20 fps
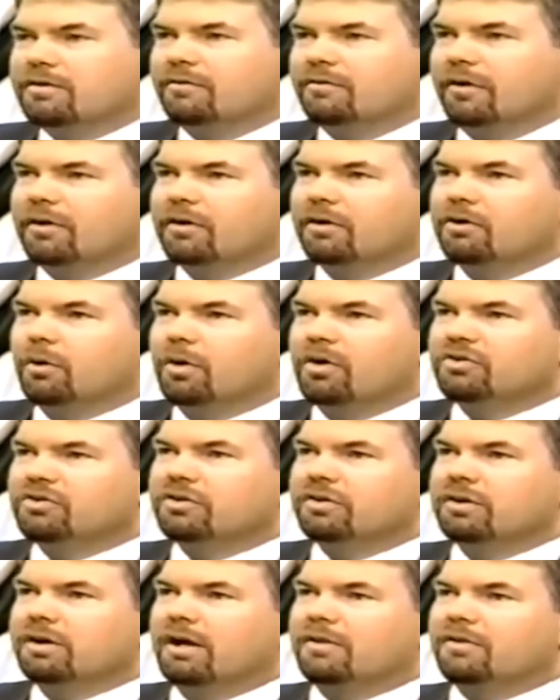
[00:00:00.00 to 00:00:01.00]
that's a very good
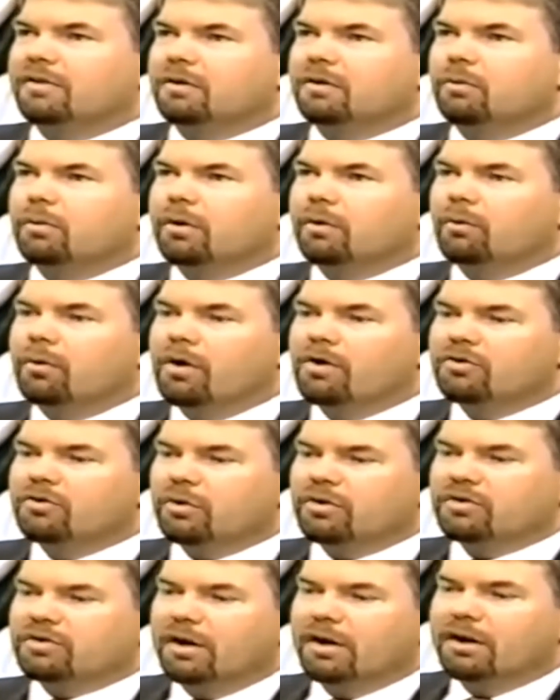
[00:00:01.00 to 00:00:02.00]
question. I think what it
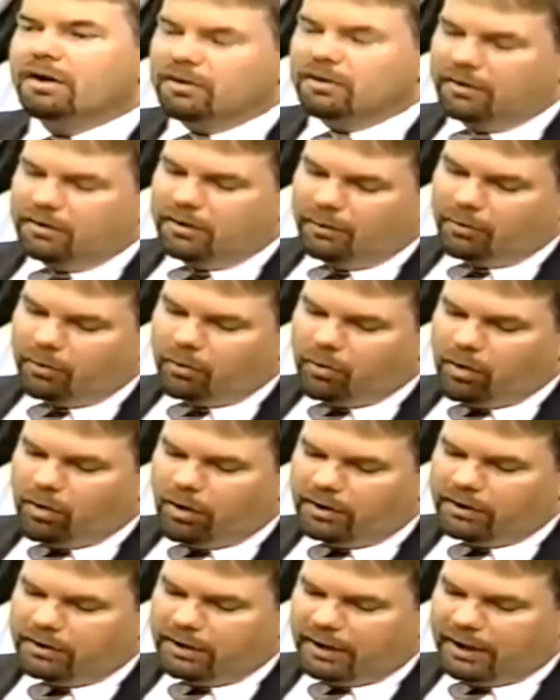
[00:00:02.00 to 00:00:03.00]
was, number
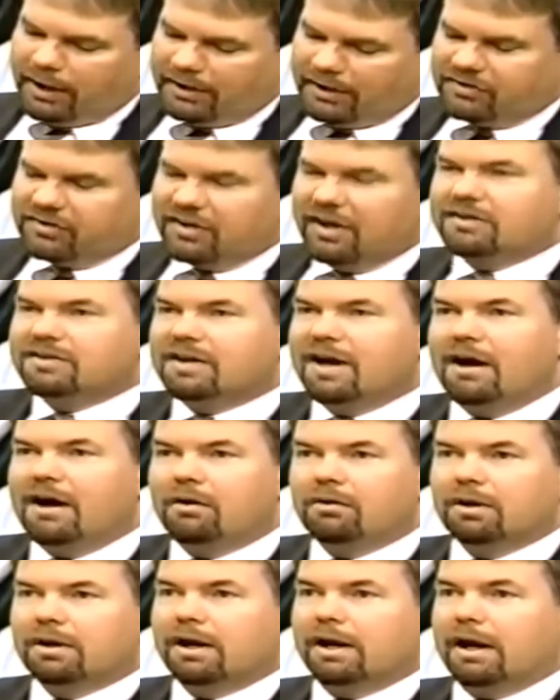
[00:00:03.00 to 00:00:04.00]
one, I sat
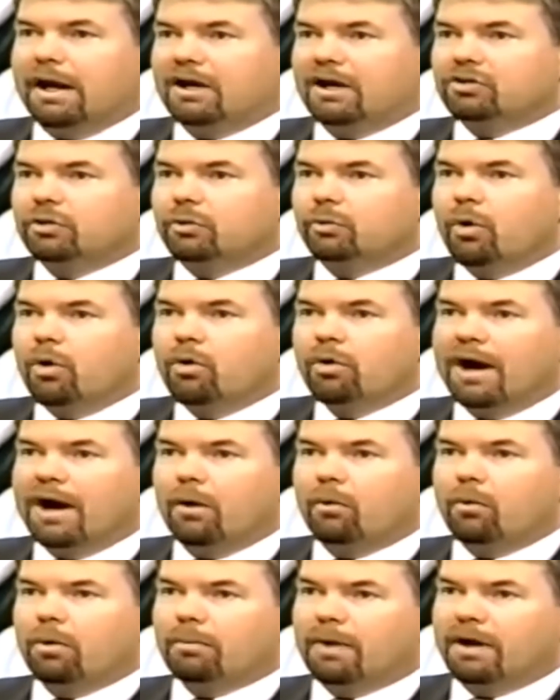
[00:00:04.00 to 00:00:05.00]
down and I actually wrote
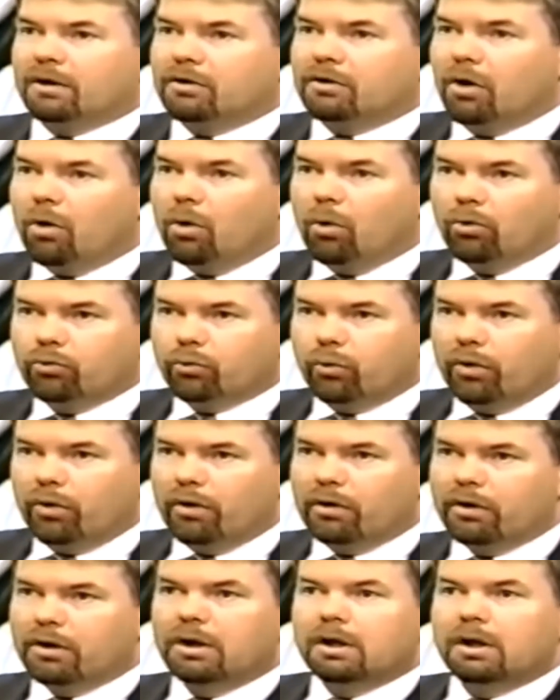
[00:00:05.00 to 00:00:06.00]
out what my goals
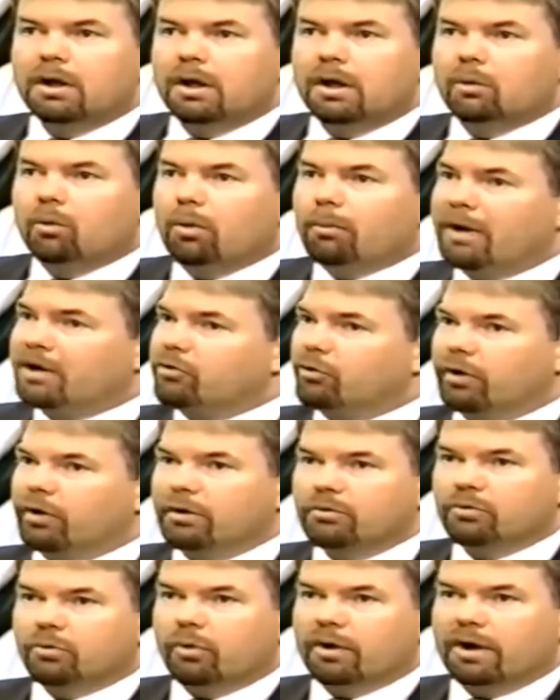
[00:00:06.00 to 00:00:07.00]
were and what my
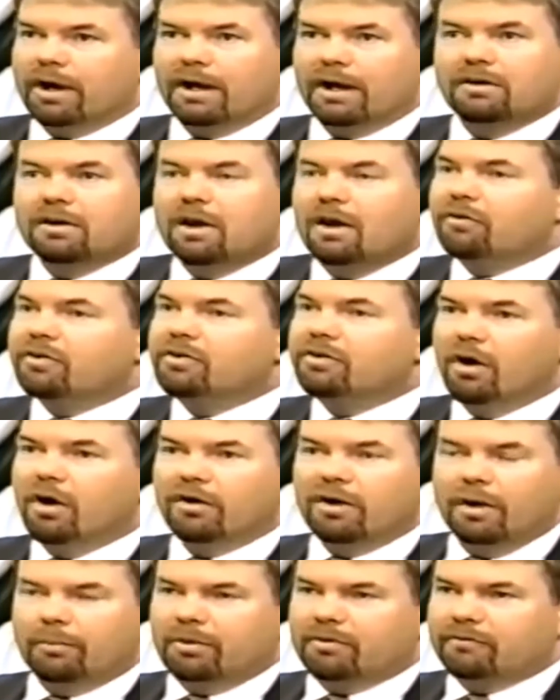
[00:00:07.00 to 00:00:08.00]
dreams were, and I had never
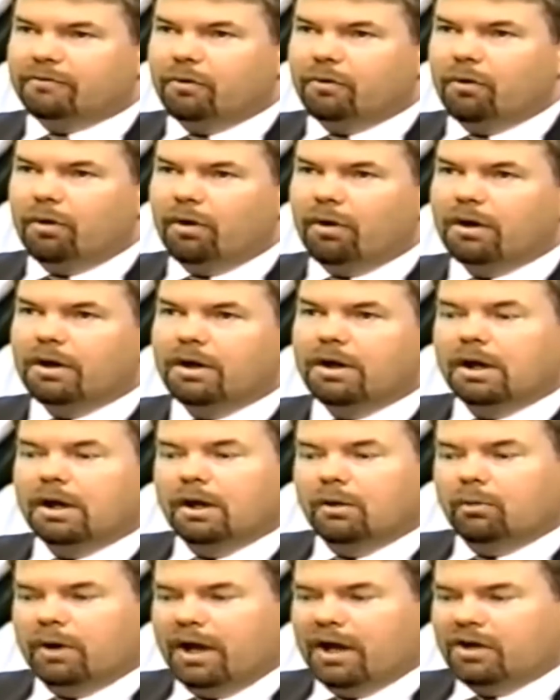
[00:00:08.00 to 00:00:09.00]
done that before.
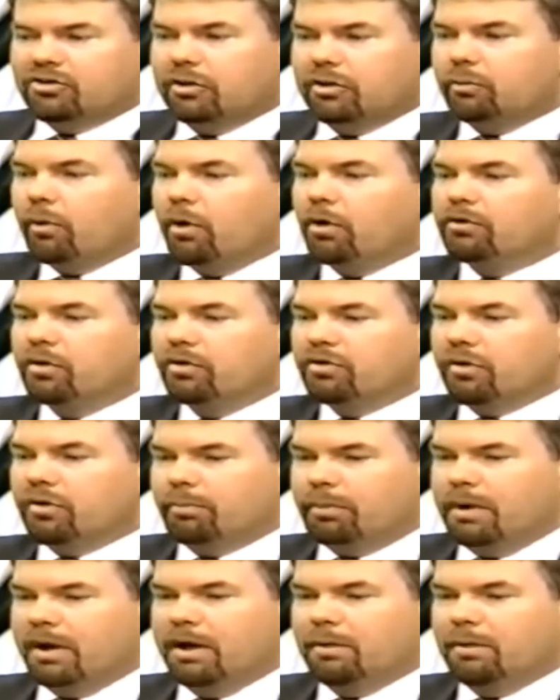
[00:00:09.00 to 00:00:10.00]
And when I actually wrote those on